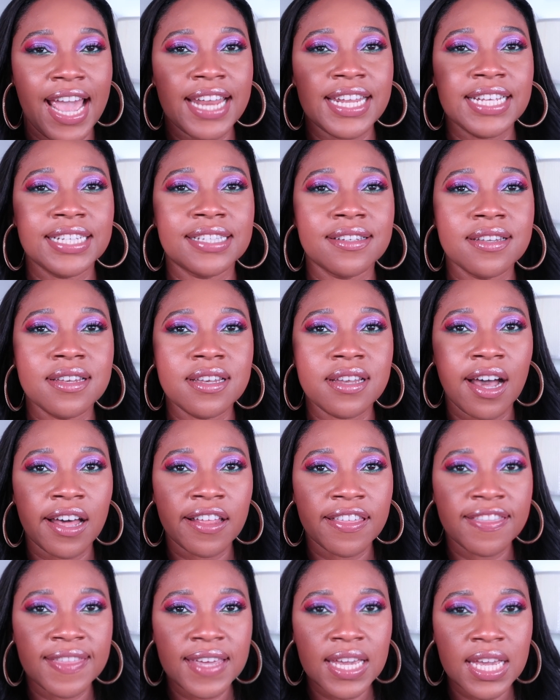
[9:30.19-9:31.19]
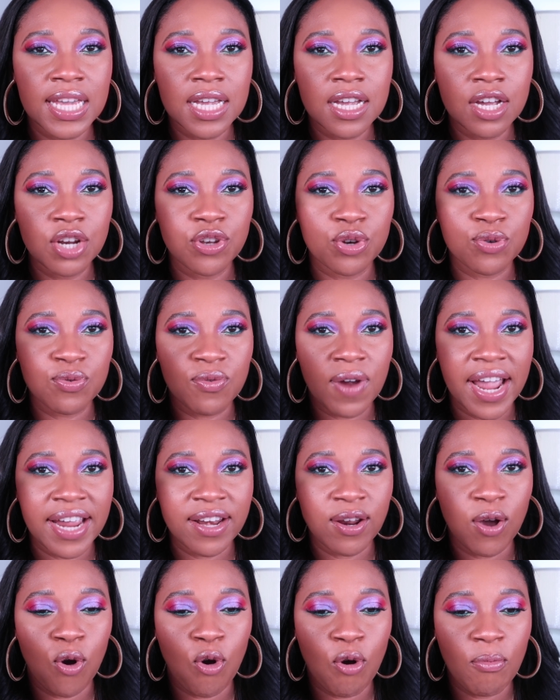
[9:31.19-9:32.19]
and it's nothing to
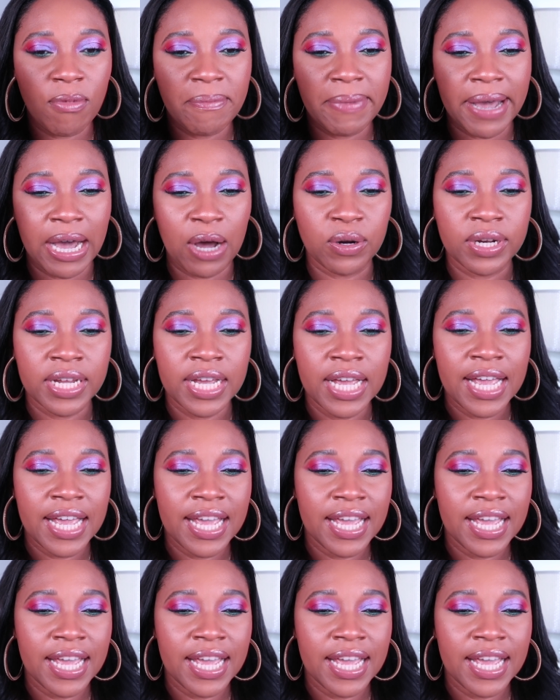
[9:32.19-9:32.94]
write home about.